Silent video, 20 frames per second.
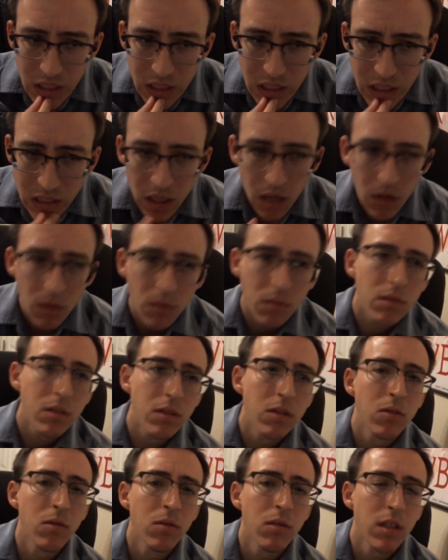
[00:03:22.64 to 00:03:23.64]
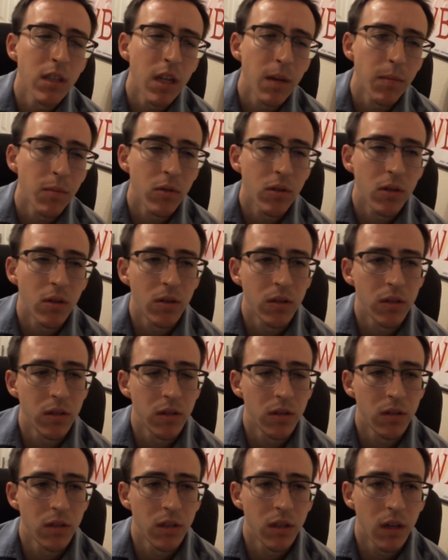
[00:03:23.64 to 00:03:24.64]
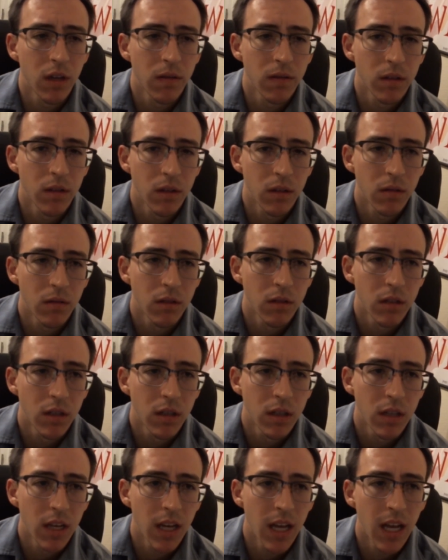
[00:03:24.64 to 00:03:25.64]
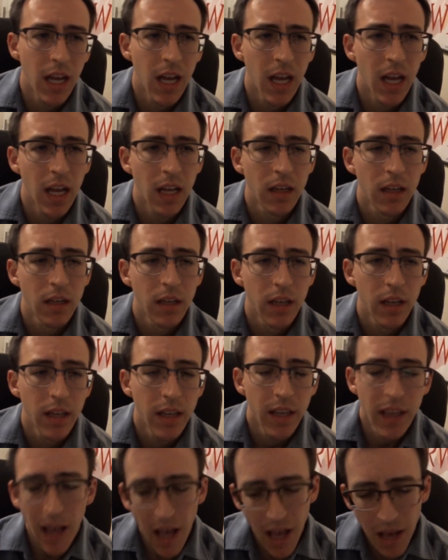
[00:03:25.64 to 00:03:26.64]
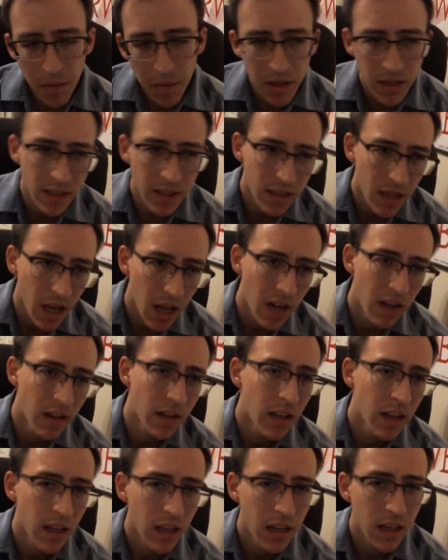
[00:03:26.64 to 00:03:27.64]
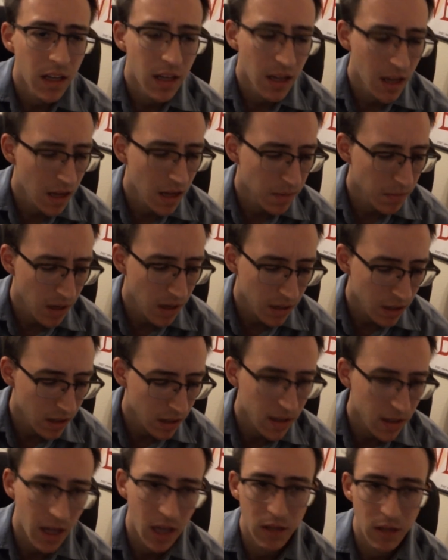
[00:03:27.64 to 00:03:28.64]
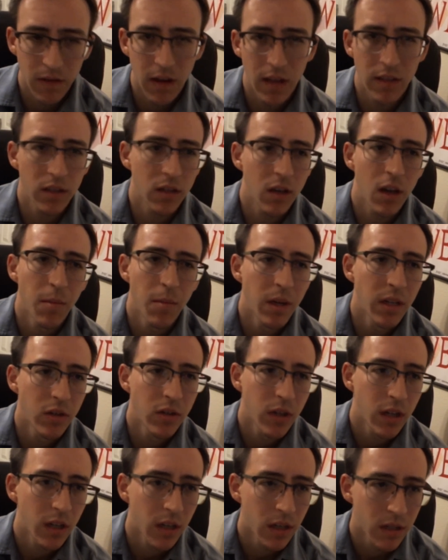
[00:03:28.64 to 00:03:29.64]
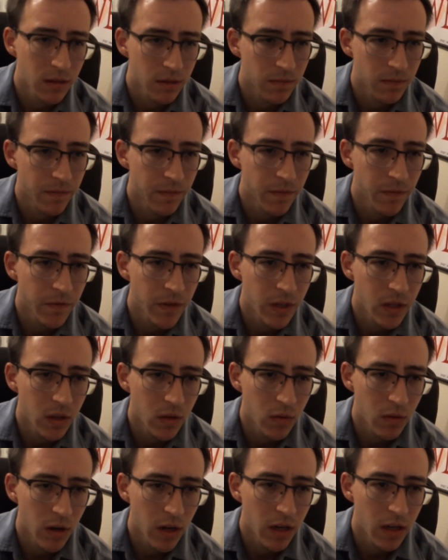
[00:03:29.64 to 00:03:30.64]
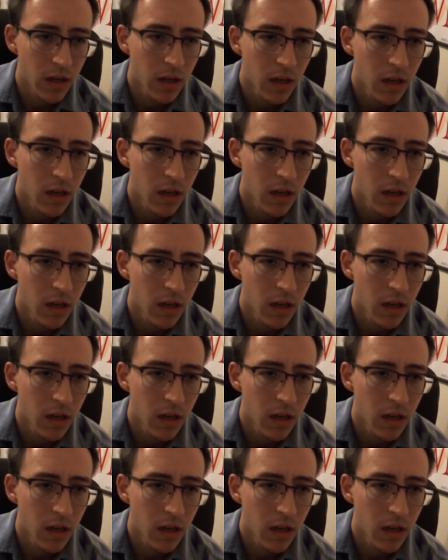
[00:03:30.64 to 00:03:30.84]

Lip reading: No, Jewel Step returns your stuff, so yeah, I mean it's kind of, I'm not gonna classify it as a combat trick. It doesn't feel right.